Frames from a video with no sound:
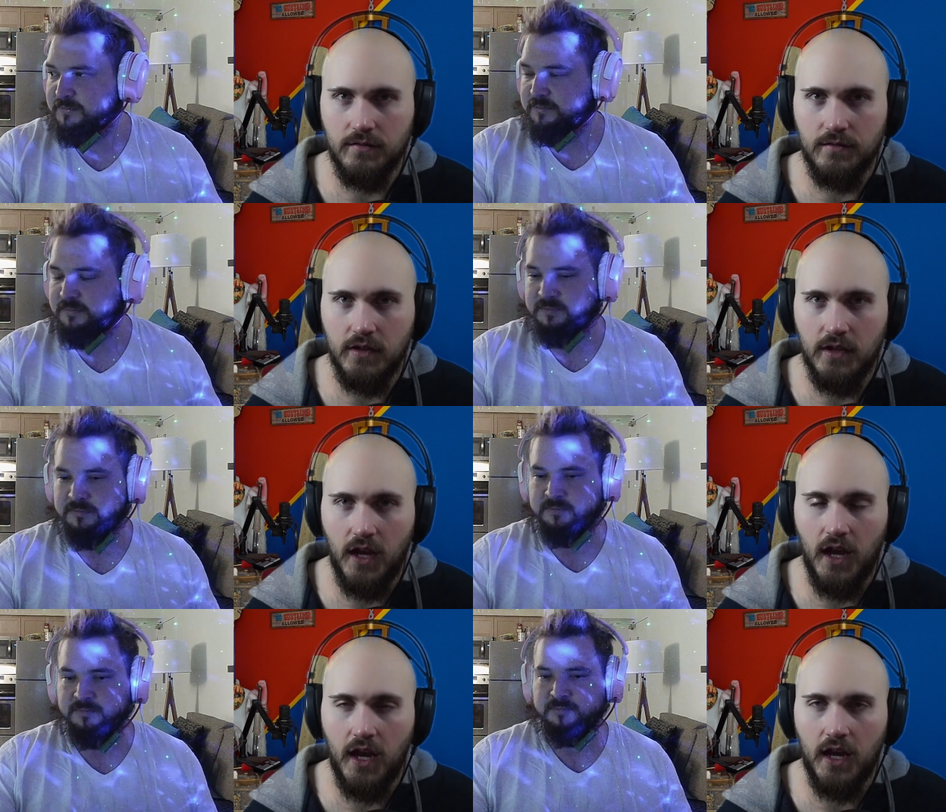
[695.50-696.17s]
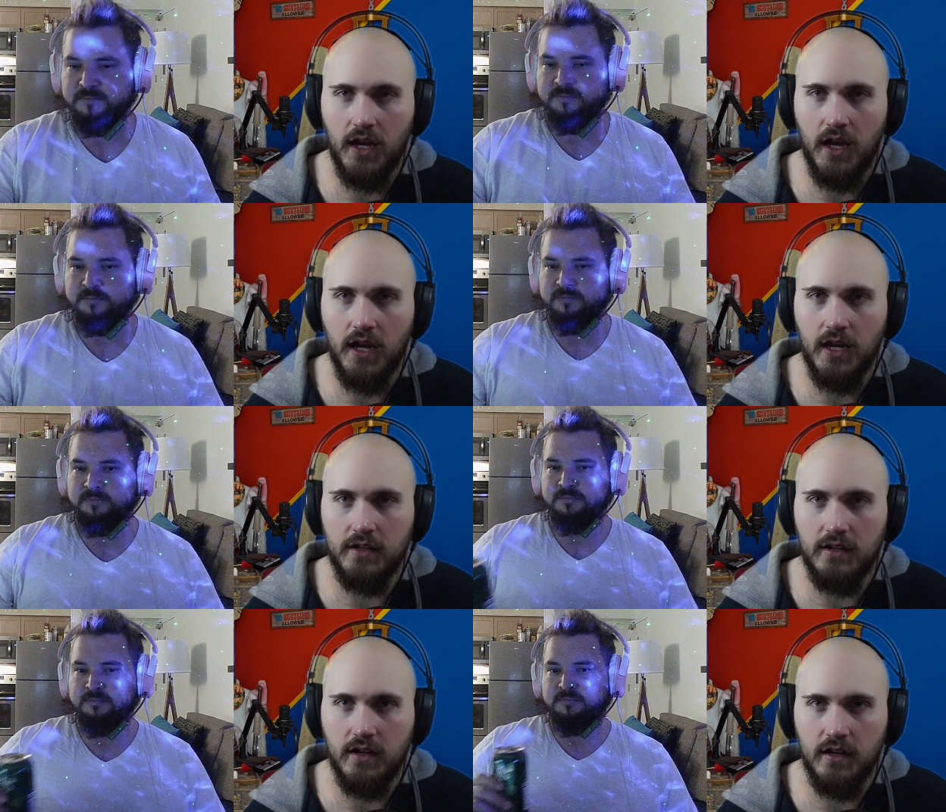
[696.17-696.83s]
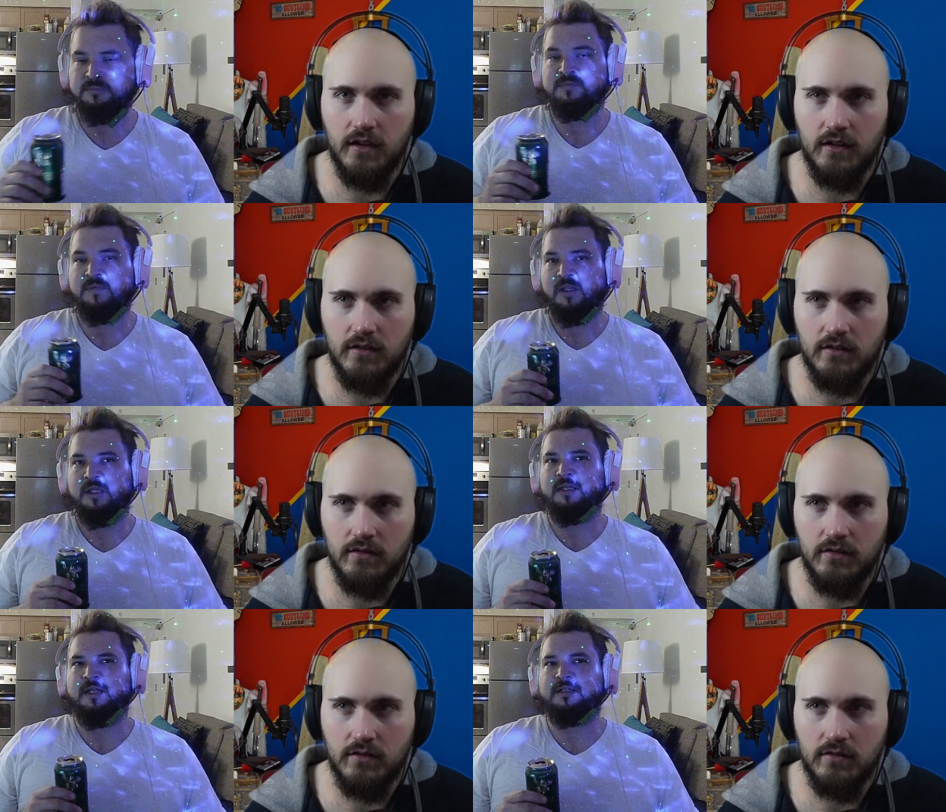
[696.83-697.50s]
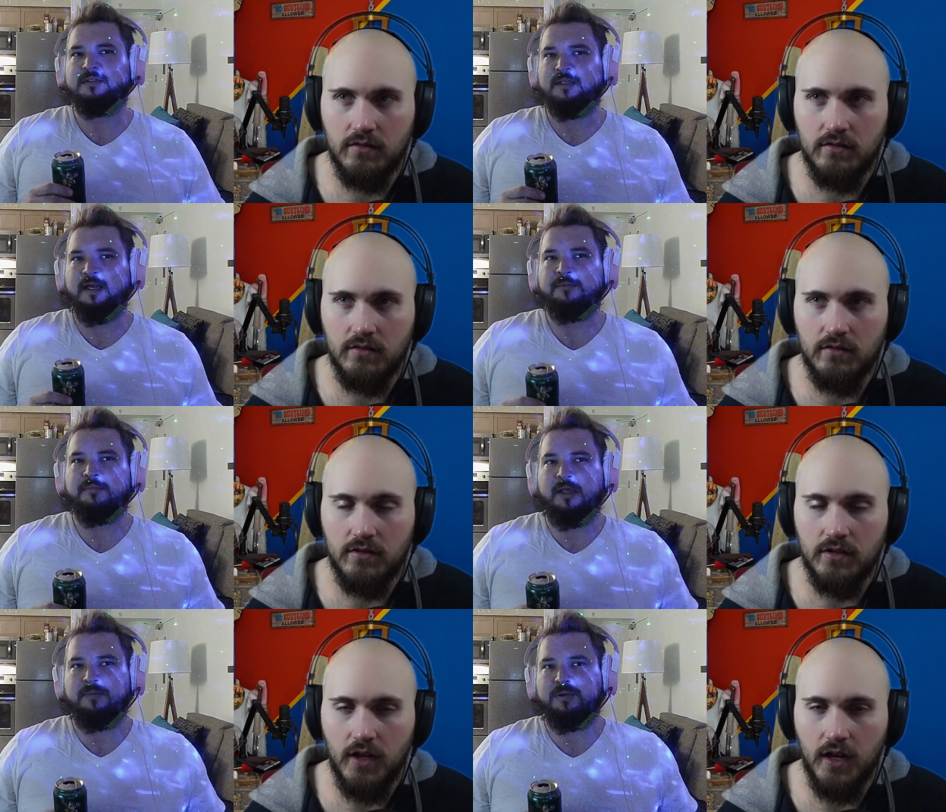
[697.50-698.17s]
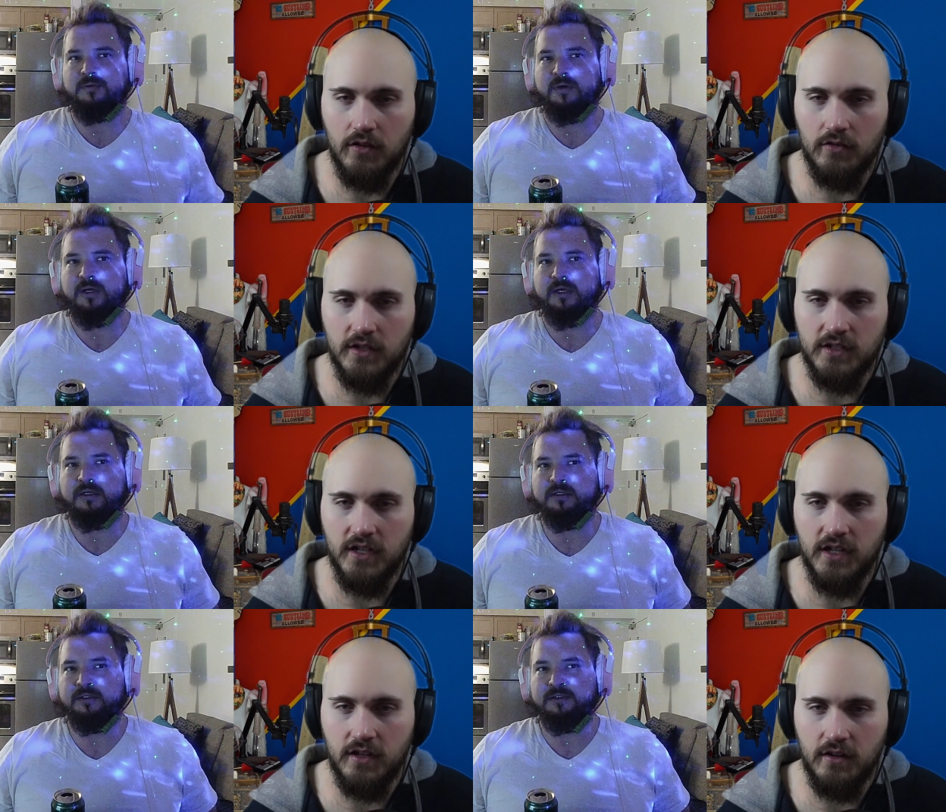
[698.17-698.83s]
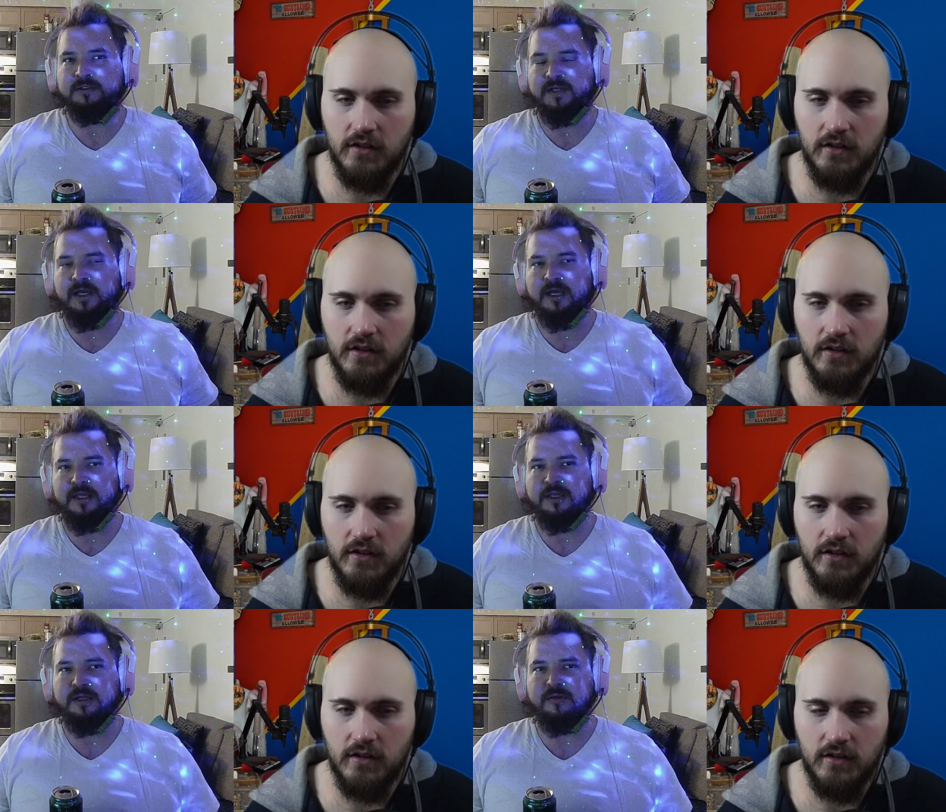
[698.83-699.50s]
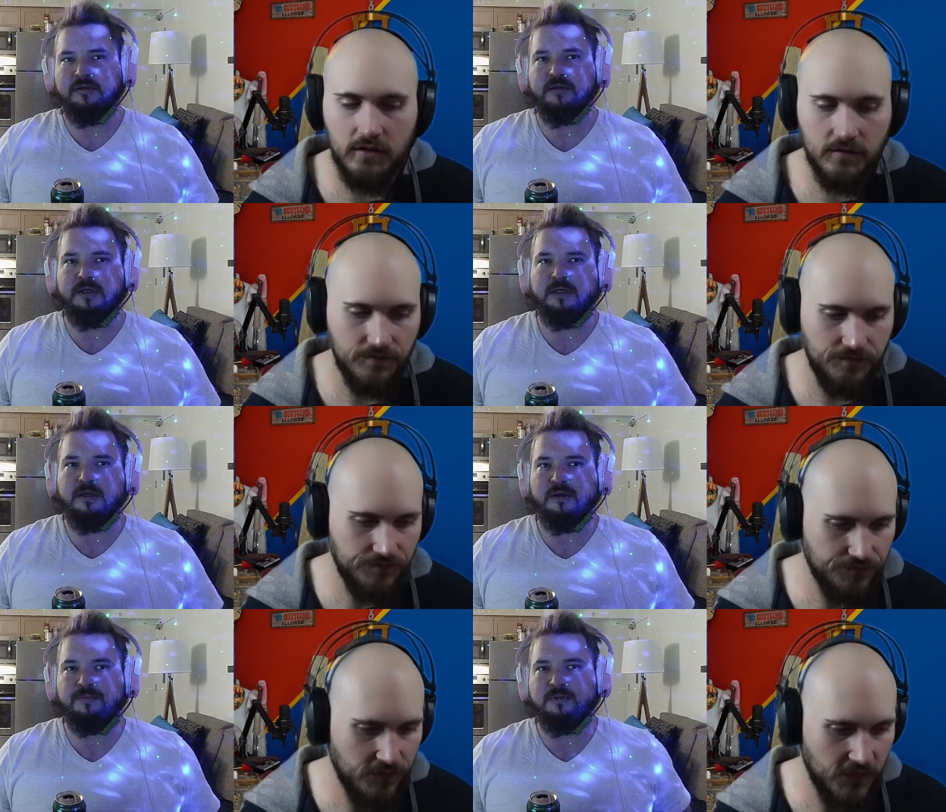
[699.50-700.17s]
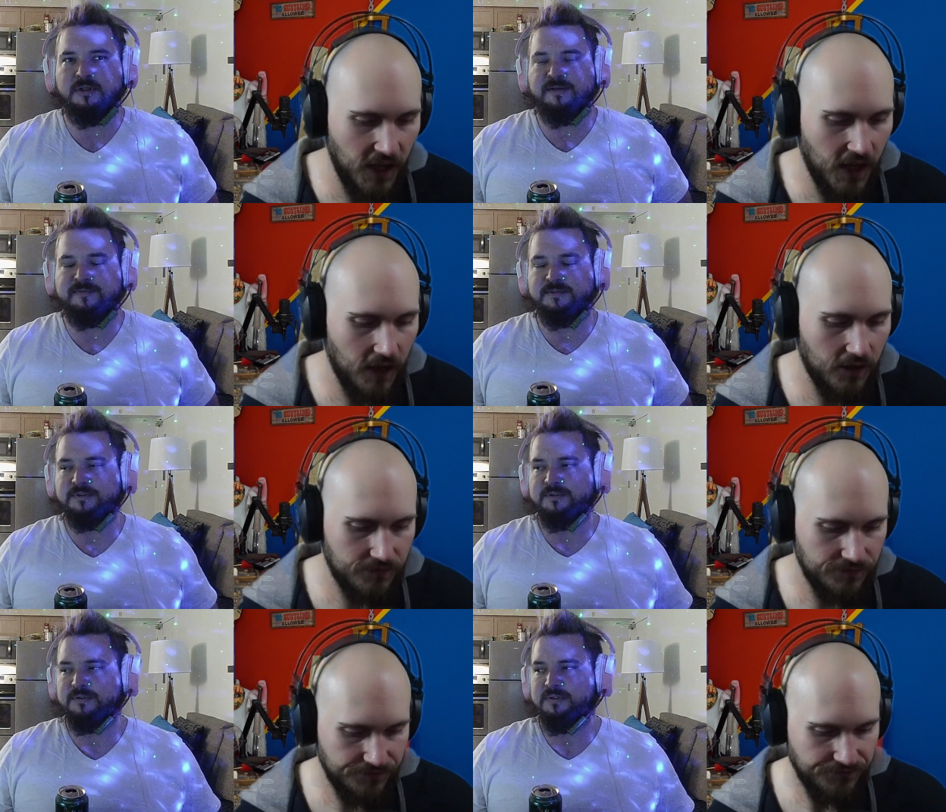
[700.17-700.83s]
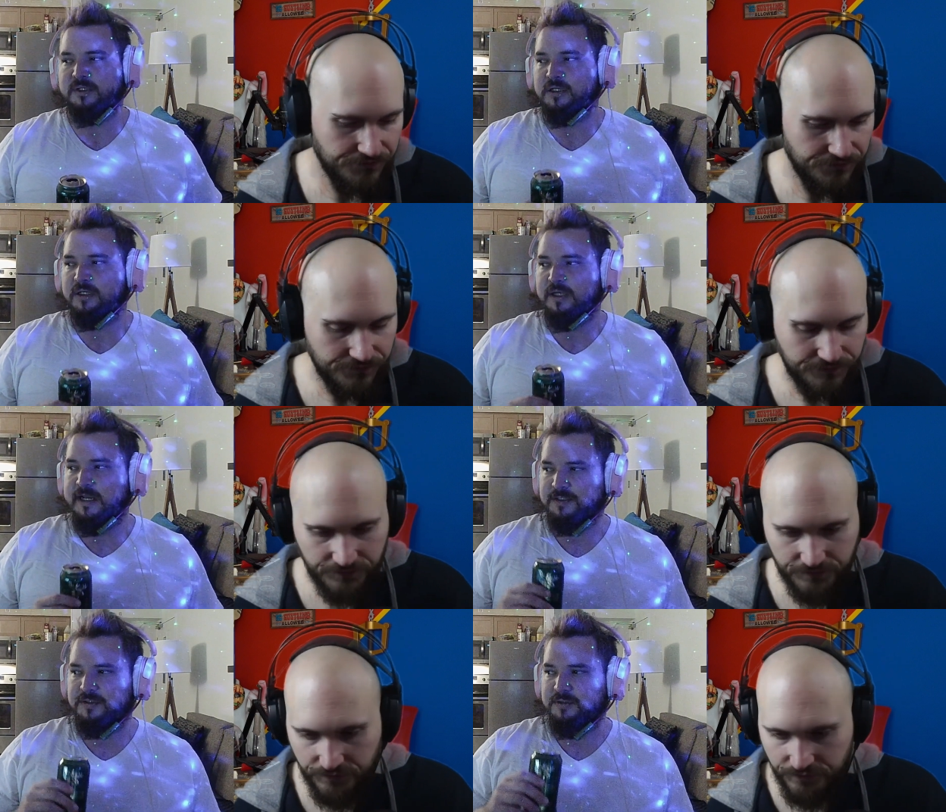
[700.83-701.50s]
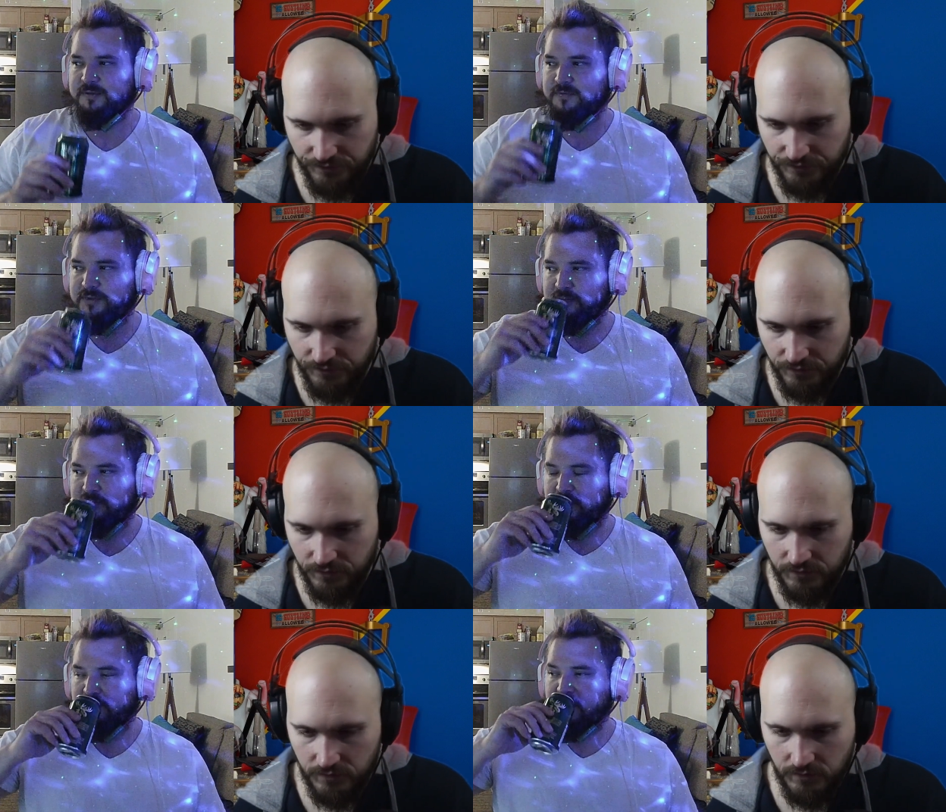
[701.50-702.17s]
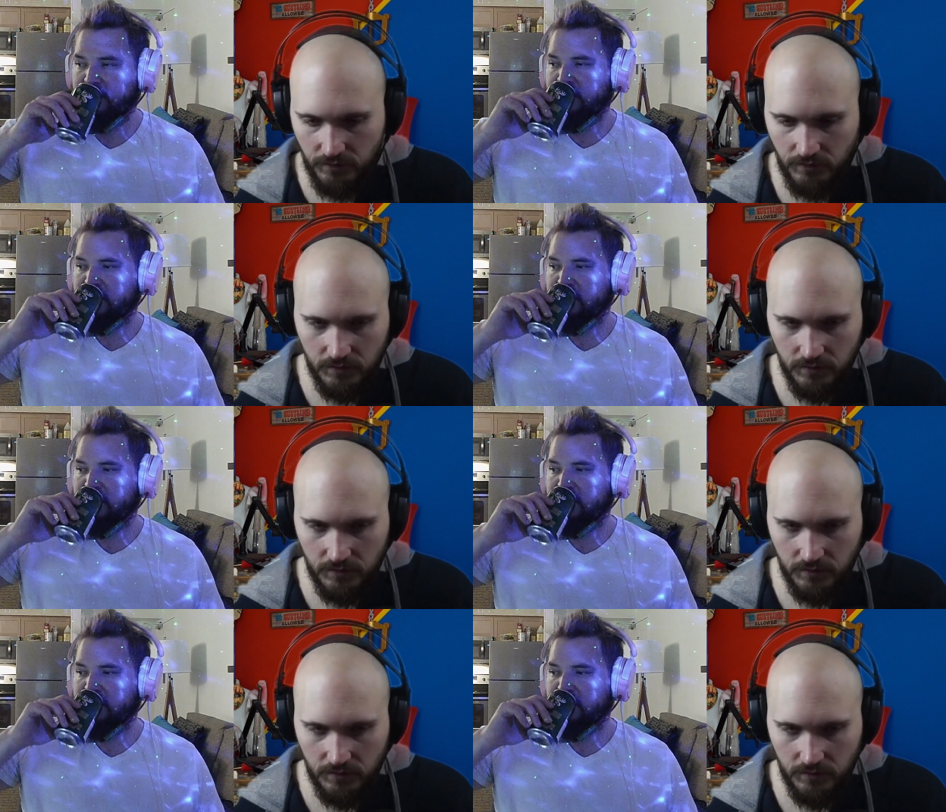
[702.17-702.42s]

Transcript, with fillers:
Speaker 1: Yeah, I, I didn't. That that might I be only why. did because I, I, think you can get a couple yeah. levels uh, extra if you do both.